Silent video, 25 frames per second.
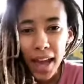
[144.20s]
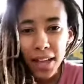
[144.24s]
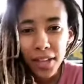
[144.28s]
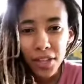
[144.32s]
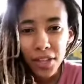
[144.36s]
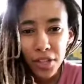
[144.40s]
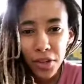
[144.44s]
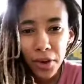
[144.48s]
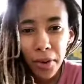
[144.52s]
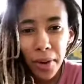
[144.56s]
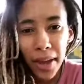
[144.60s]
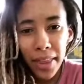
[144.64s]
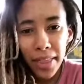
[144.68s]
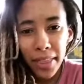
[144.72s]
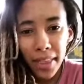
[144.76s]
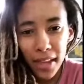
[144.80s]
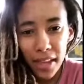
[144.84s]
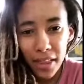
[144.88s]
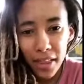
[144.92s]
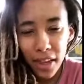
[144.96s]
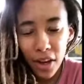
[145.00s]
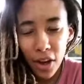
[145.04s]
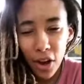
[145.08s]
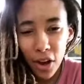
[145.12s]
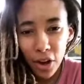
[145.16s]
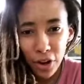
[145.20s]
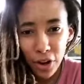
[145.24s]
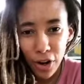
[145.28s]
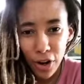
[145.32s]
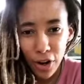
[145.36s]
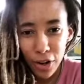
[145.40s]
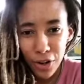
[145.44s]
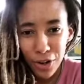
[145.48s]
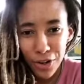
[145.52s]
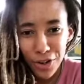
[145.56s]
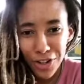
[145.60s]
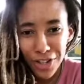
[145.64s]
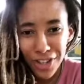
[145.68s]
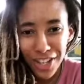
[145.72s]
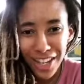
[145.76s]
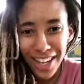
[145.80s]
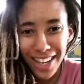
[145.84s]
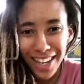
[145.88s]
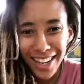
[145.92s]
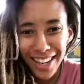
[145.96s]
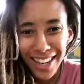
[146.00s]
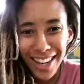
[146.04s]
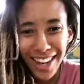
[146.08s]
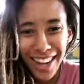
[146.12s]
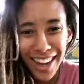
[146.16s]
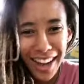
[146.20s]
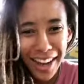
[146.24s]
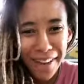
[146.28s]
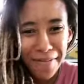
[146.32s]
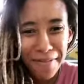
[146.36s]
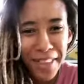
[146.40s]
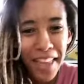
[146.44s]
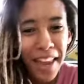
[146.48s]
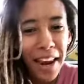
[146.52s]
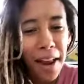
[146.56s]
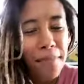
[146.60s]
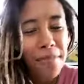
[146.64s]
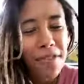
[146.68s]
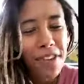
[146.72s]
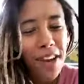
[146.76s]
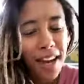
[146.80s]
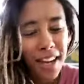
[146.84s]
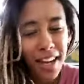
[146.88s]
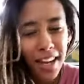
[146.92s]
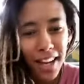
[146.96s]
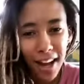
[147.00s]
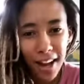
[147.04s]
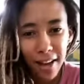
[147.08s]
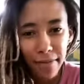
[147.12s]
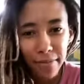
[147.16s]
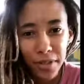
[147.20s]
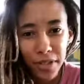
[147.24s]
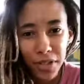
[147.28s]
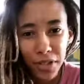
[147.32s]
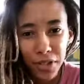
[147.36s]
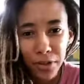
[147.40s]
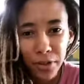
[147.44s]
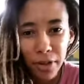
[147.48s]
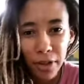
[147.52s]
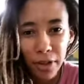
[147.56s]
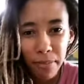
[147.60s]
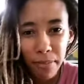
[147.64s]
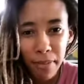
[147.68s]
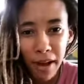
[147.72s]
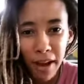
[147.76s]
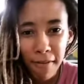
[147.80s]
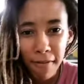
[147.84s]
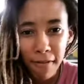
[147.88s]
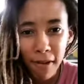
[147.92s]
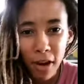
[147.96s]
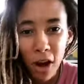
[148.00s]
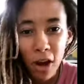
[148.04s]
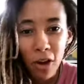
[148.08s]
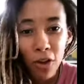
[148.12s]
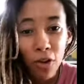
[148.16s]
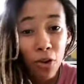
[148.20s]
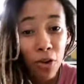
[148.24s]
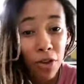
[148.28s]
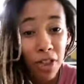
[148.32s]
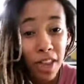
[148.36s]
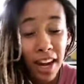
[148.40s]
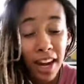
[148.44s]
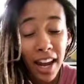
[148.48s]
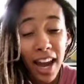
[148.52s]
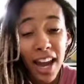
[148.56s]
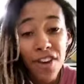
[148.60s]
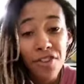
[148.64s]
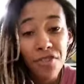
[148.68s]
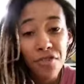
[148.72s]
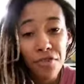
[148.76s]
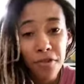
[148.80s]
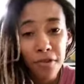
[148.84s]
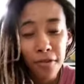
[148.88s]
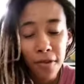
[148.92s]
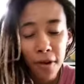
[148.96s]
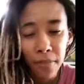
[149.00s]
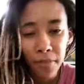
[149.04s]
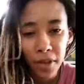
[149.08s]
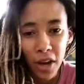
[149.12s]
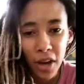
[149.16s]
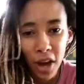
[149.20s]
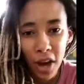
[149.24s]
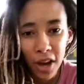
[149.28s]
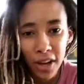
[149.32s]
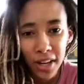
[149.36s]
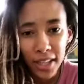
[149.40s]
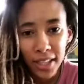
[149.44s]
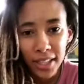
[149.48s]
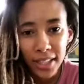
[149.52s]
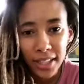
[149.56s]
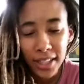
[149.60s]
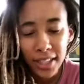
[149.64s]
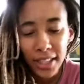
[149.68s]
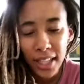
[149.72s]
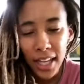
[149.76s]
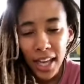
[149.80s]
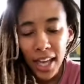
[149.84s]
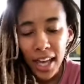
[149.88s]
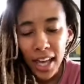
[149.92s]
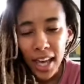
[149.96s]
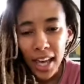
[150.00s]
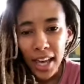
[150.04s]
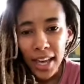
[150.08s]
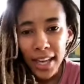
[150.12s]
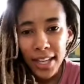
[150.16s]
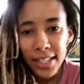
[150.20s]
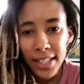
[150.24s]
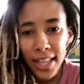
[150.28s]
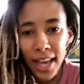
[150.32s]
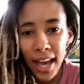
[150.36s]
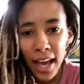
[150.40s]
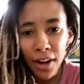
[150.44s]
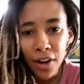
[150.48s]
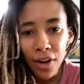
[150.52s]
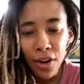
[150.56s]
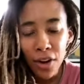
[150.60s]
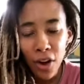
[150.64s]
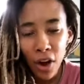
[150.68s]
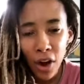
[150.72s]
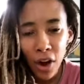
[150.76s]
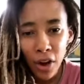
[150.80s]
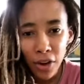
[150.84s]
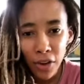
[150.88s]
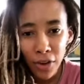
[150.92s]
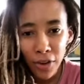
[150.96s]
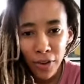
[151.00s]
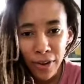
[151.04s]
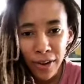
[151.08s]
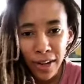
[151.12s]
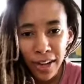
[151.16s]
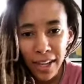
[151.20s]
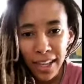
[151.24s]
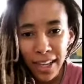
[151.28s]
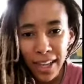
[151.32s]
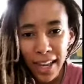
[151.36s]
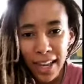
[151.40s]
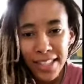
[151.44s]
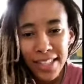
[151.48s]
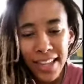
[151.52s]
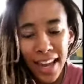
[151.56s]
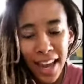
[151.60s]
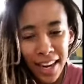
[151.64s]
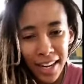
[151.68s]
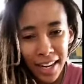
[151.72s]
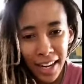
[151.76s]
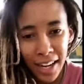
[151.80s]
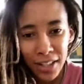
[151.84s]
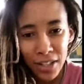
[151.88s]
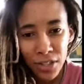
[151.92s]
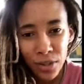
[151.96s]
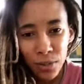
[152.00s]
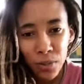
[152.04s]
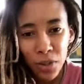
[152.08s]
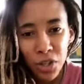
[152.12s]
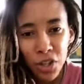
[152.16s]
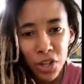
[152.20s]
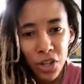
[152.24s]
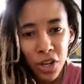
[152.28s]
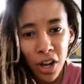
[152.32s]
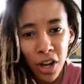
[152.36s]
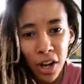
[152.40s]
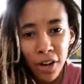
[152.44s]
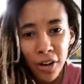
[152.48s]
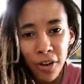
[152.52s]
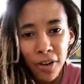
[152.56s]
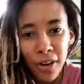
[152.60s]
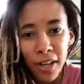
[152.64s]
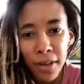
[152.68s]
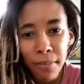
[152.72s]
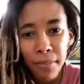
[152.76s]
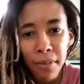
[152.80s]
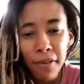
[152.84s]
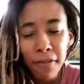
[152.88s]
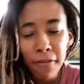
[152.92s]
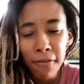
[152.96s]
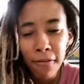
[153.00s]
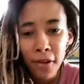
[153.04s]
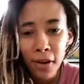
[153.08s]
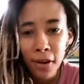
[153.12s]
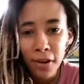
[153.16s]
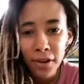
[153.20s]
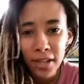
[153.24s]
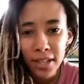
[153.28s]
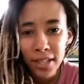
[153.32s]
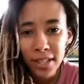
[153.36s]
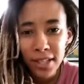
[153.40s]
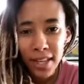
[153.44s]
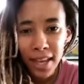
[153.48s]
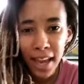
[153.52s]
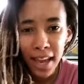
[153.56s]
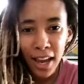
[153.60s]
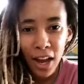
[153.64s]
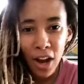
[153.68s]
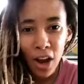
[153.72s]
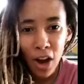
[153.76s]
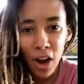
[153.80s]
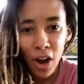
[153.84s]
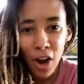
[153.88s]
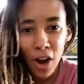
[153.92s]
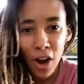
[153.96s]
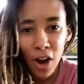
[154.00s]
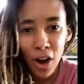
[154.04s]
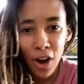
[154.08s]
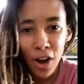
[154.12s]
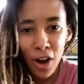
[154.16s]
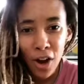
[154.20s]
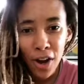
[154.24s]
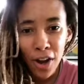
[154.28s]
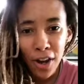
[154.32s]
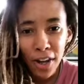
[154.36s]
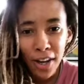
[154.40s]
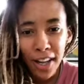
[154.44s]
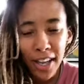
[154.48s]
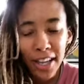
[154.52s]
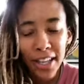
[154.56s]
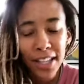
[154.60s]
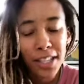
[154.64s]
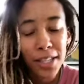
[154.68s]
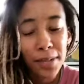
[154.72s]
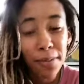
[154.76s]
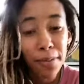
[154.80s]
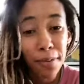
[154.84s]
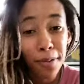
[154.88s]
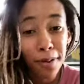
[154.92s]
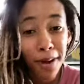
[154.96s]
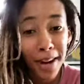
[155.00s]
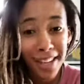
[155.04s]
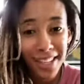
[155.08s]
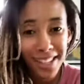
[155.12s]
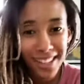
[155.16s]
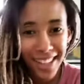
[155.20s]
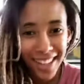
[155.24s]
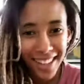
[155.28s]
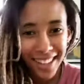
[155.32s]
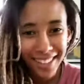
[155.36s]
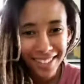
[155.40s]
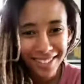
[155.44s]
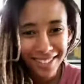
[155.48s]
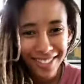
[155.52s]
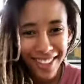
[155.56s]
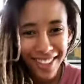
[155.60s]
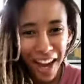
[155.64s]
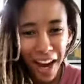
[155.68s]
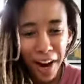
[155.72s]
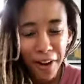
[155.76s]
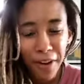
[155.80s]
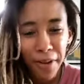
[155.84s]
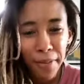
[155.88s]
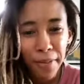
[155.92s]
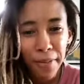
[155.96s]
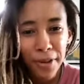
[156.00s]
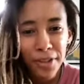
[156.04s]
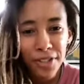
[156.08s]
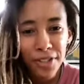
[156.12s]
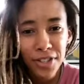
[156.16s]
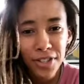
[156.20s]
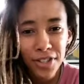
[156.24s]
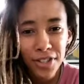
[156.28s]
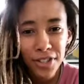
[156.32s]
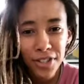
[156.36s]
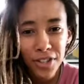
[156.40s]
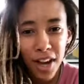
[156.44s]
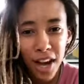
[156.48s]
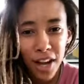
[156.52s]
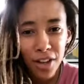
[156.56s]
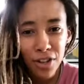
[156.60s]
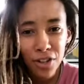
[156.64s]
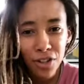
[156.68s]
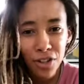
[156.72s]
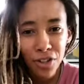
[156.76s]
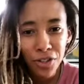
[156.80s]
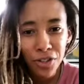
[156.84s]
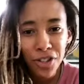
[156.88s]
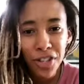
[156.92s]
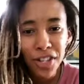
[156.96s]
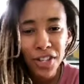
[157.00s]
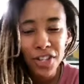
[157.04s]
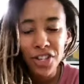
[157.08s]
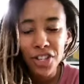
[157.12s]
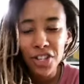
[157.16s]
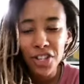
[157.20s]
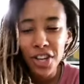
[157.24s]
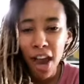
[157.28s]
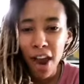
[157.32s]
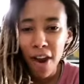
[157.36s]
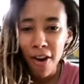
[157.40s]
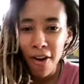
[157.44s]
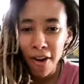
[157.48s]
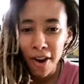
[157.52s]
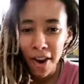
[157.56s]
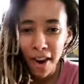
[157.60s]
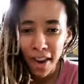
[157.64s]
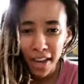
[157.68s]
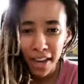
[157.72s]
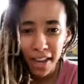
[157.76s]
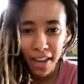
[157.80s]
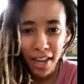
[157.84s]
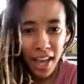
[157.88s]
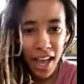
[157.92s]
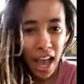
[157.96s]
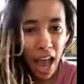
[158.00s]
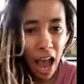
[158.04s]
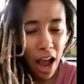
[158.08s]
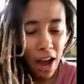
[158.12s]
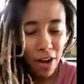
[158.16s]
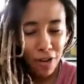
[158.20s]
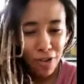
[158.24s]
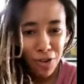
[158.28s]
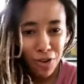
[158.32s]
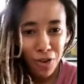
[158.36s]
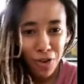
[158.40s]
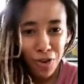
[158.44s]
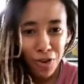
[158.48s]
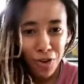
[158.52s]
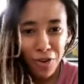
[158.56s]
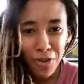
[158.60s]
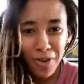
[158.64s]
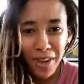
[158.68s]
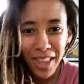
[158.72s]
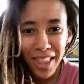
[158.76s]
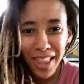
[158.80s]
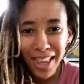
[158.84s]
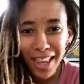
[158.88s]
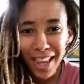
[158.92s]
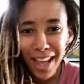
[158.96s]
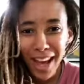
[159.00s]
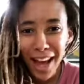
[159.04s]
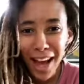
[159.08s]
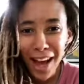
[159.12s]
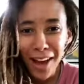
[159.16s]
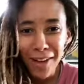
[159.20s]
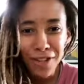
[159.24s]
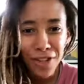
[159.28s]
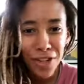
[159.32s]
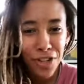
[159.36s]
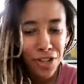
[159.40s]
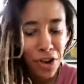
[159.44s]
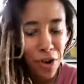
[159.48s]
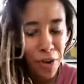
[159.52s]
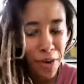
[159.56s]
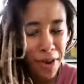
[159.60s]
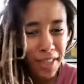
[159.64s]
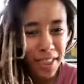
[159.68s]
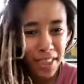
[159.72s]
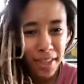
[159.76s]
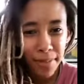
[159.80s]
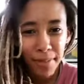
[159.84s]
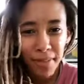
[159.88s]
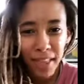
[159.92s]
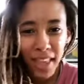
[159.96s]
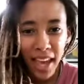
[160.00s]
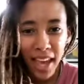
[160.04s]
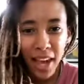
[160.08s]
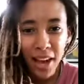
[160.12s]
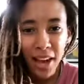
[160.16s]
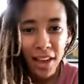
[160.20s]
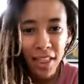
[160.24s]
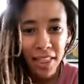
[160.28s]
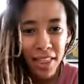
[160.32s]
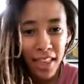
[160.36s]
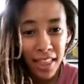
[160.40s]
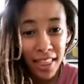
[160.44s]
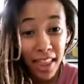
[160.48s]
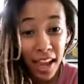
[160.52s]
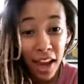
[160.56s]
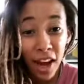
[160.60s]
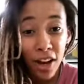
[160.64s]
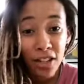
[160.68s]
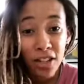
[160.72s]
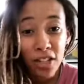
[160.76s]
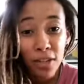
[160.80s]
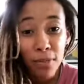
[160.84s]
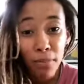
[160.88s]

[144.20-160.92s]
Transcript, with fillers: And so I think the conclusion um, that I'm trying to come to with my vlog, or that I drew from the article, is that not only as adults, we should not only be focusing on expressing our emotions to our children, showering our children with love, showing them they are, that they are